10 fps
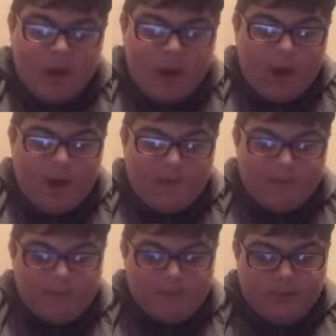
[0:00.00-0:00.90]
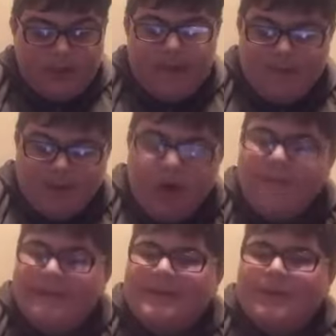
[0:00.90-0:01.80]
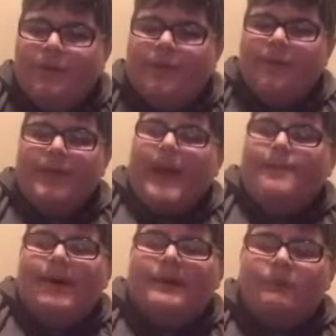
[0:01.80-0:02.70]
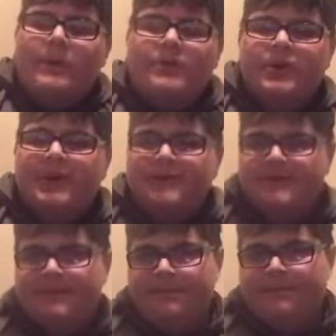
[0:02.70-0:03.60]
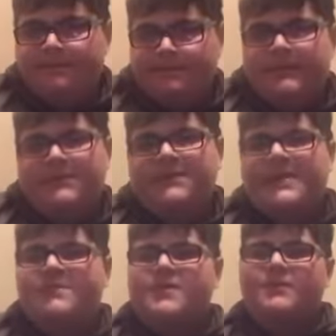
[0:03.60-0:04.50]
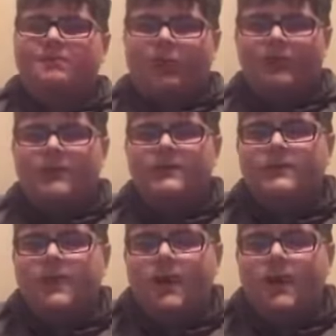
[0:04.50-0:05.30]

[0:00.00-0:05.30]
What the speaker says: Yeah, don't get mixed up with the Lamex, which is Stevenage Brothers.